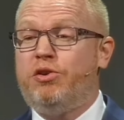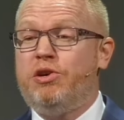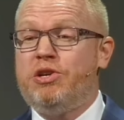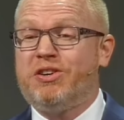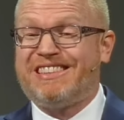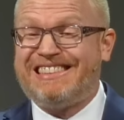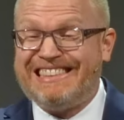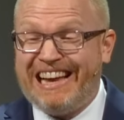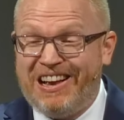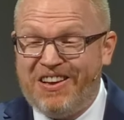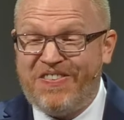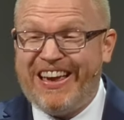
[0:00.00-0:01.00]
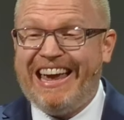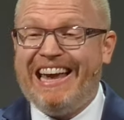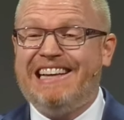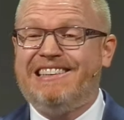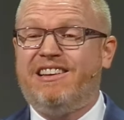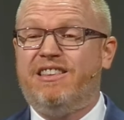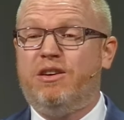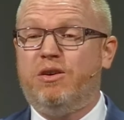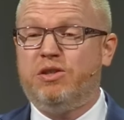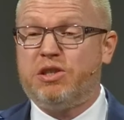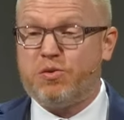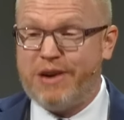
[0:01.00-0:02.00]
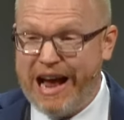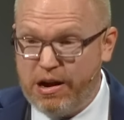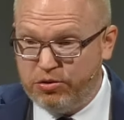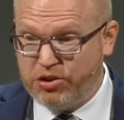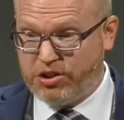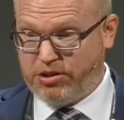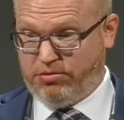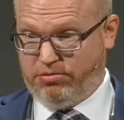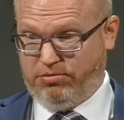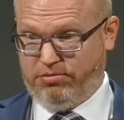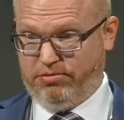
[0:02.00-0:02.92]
to yourself and to those around you.